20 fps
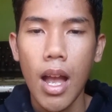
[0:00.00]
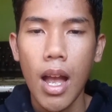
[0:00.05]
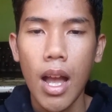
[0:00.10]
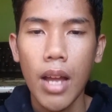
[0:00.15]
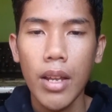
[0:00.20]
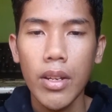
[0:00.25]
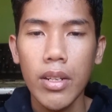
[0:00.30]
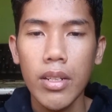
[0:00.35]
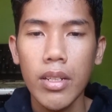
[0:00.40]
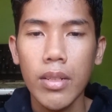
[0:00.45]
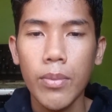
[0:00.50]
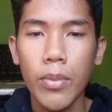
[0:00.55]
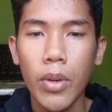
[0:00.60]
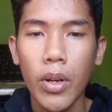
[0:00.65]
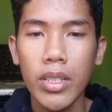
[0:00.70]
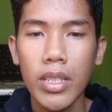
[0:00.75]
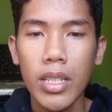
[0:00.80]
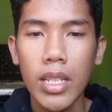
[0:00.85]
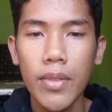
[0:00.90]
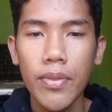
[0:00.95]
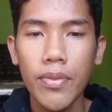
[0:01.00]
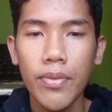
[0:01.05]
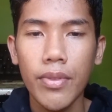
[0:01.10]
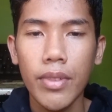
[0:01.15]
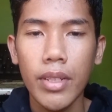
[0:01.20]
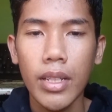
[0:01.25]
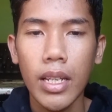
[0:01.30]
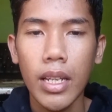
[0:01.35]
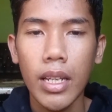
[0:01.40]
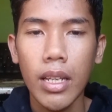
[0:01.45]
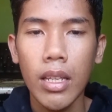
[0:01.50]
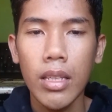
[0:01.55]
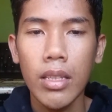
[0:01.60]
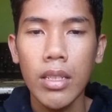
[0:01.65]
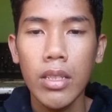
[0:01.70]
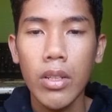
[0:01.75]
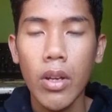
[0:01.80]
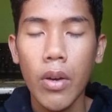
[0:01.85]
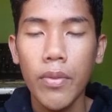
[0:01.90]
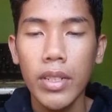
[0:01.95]
Another motive in
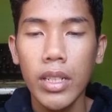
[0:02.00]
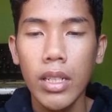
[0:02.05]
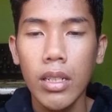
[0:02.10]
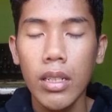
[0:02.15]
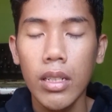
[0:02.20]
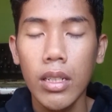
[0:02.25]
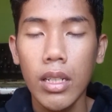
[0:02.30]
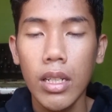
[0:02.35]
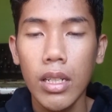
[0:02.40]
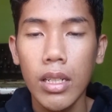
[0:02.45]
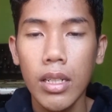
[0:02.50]
the novel.